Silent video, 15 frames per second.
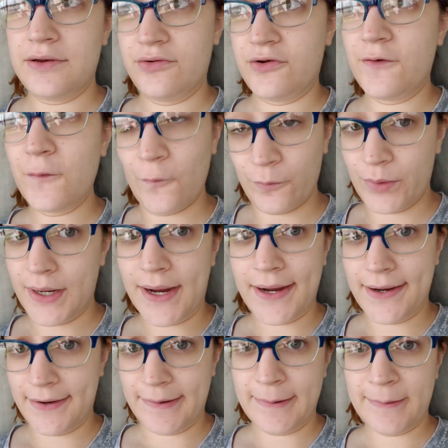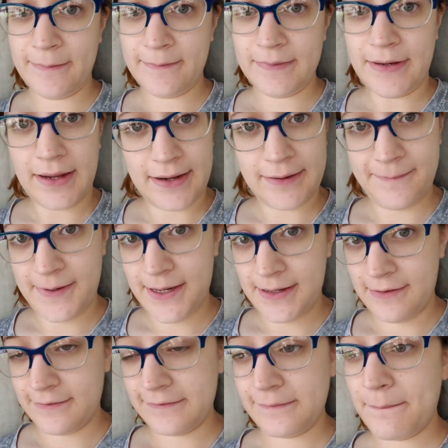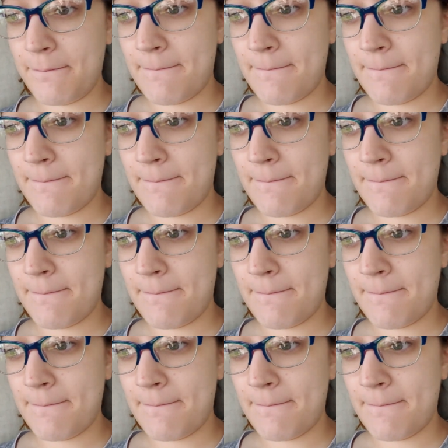and she told me I have diabetes.